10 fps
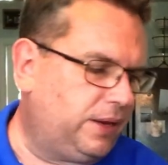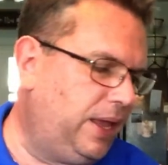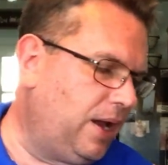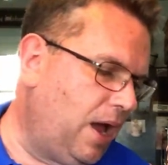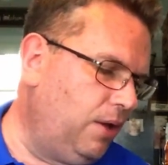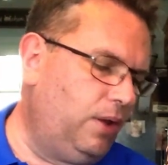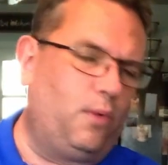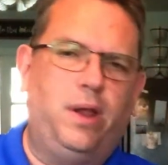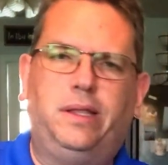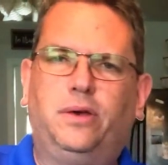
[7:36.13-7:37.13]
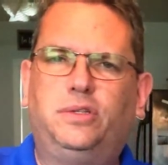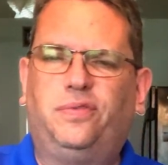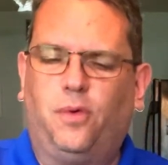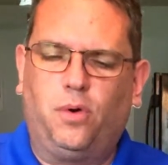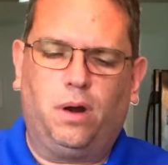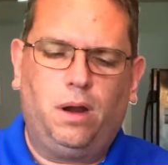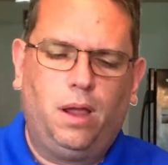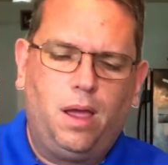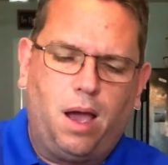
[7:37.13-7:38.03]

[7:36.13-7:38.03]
Again, I only wanted those 4,